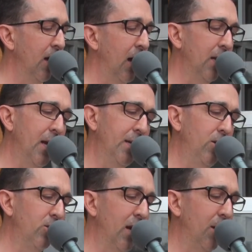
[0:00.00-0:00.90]
I like
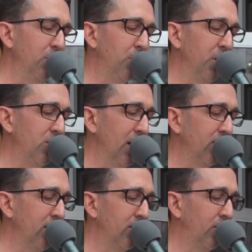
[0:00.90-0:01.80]
you, James, but
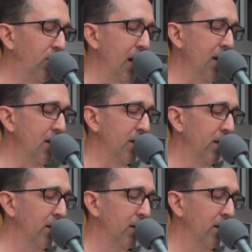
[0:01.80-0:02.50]
just as a friend,